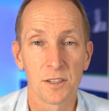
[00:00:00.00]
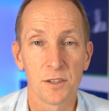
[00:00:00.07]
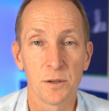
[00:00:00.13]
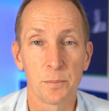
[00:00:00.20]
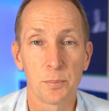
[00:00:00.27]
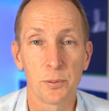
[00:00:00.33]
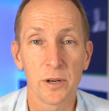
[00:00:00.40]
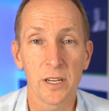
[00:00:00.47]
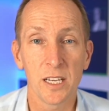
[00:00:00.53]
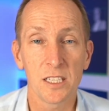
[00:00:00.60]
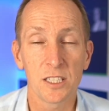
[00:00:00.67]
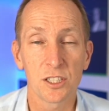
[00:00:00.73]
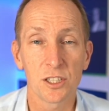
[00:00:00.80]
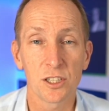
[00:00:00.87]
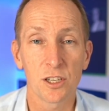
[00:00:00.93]
The
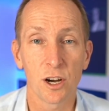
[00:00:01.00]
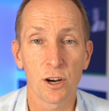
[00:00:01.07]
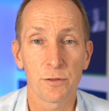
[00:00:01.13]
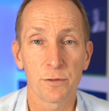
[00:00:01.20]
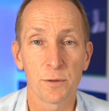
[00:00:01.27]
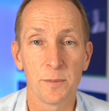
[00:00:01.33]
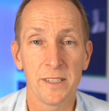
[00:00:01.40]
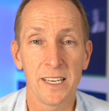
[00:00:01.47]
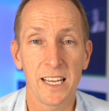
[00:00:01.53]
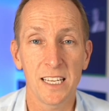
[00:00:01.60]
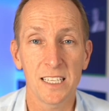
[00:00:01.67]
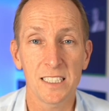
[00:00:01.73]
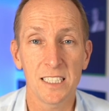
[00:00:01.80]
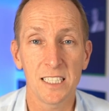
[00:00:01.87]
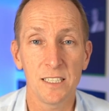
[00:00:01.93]
bridge to go from
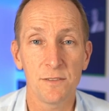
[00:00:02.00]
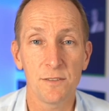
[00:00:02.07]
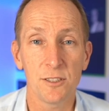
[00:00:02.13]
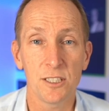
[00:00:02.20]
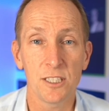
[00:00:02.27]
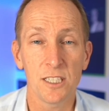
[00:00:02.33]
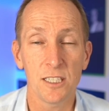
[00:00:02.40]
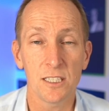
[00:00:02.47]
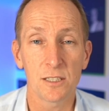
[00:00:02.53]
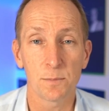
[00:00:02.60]
negativity